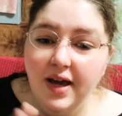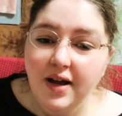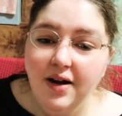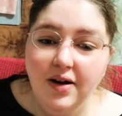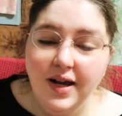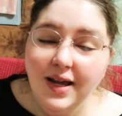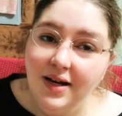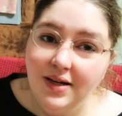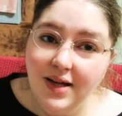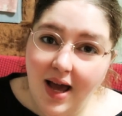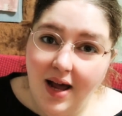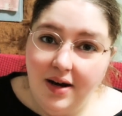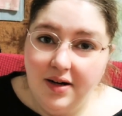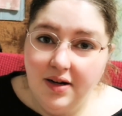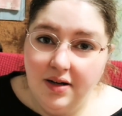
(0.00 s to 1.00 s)
care in
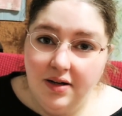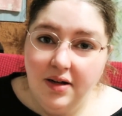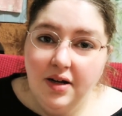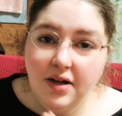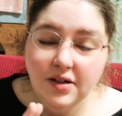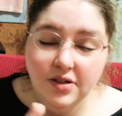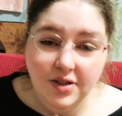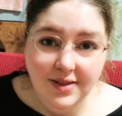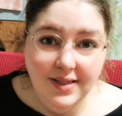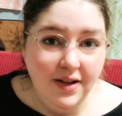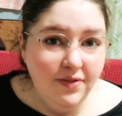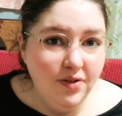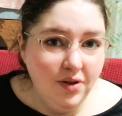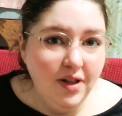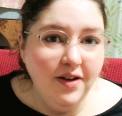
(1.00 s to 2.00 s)
Canada to
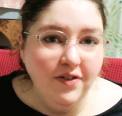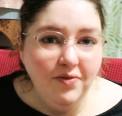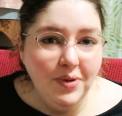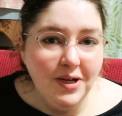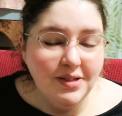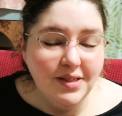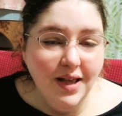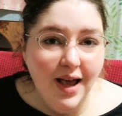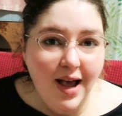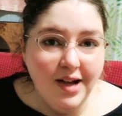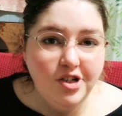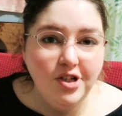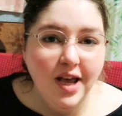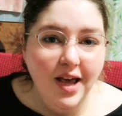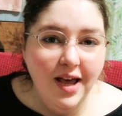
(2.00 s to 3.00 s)
save their life, because they
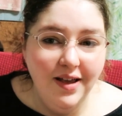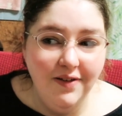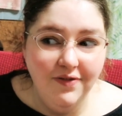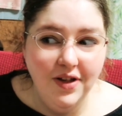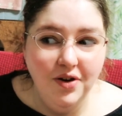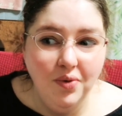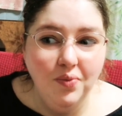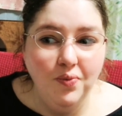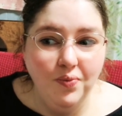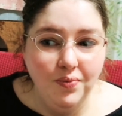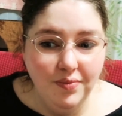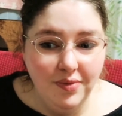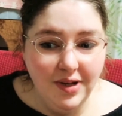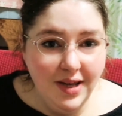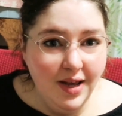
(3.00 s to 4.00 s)
actually, if they don't
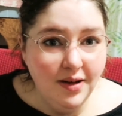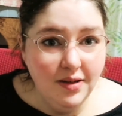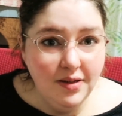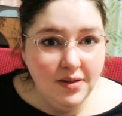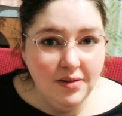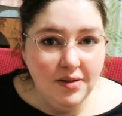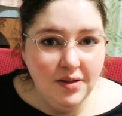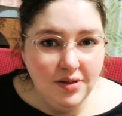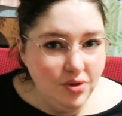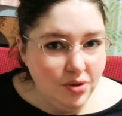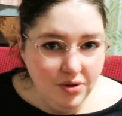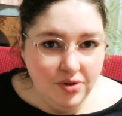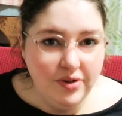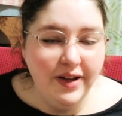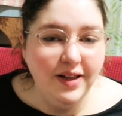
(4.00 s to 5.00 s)
get
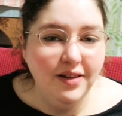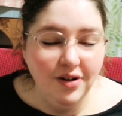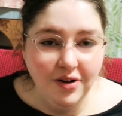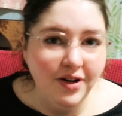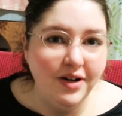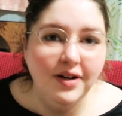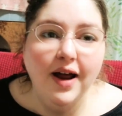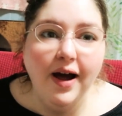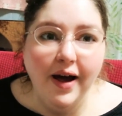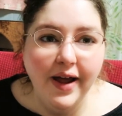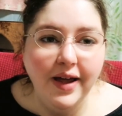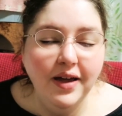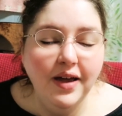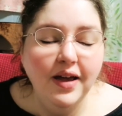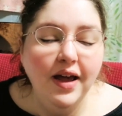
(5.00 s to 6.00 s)
surgery, they're gonna
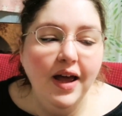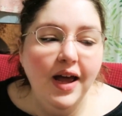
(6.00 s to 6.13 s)
die.